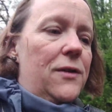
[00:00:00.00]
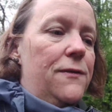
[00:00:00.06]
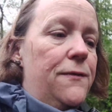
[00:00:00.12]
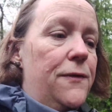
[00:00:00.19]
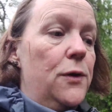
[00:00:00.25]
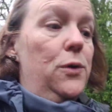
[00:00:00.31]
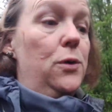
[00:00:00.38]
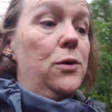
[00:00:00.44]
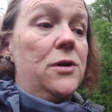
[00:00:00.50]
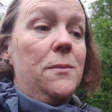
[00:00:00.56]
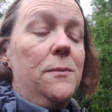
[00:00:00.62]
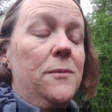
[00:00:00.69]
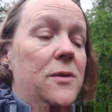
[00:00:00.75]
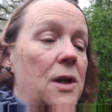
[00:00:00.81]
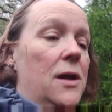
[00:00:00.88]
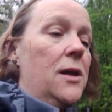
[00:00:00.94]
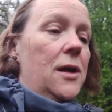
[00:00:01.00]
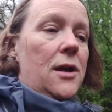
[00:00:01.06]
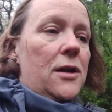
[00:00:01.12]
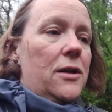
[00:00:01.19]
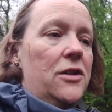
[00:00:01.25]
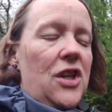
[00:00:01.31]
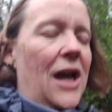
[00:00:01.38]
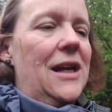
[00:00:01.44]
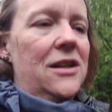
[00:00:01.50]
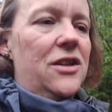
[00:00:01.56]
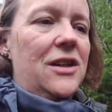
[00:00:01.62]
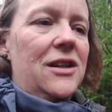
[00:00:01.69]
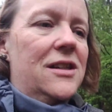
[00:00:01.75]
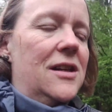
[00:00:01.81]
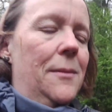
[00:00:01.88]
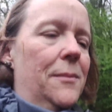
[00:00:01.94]
the food and
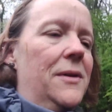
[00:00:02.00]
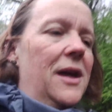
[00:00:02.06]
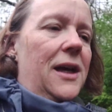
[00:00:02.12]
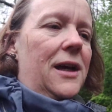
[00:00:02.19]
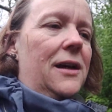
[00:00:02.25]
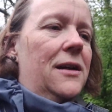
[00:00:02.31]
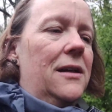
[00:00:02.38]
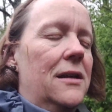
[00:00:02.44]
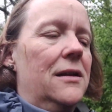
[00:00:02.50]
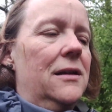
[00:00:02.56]
changing something,